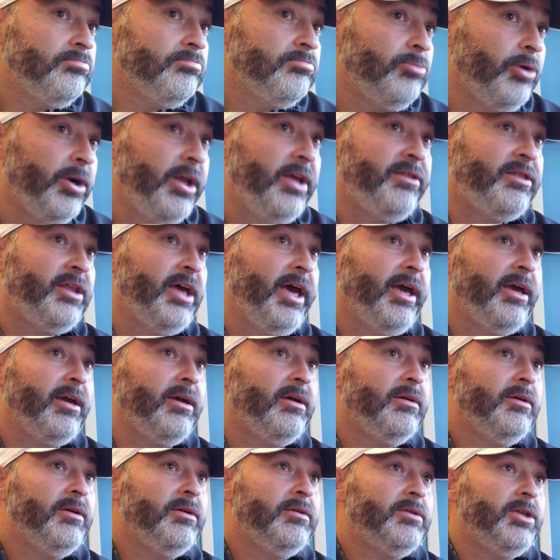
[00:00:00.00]
What do you
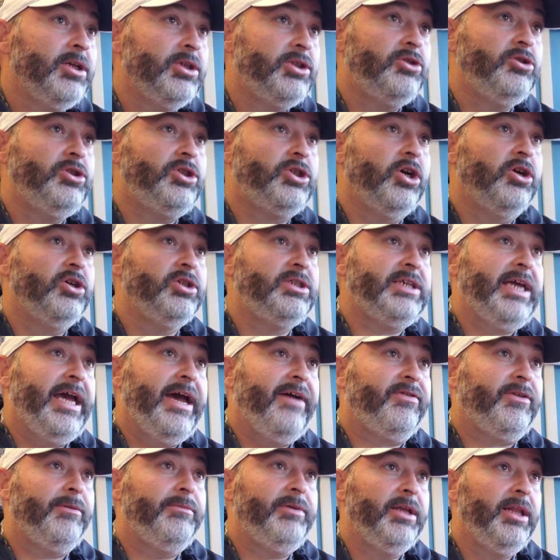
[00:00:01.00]
think? Does New Jersey
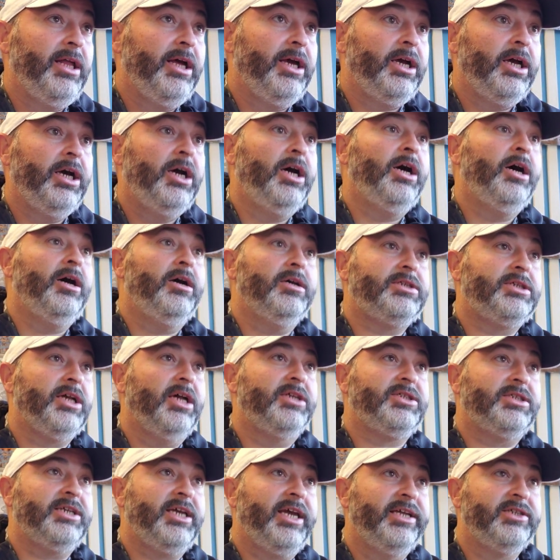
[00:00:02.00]
have to be like, oh, it's
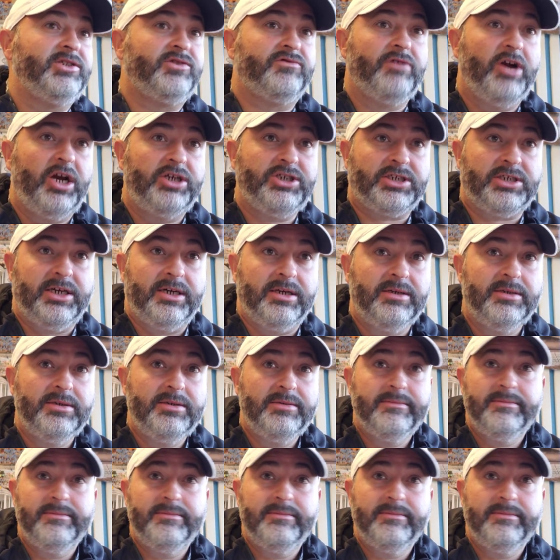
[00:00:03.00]
us against Russia?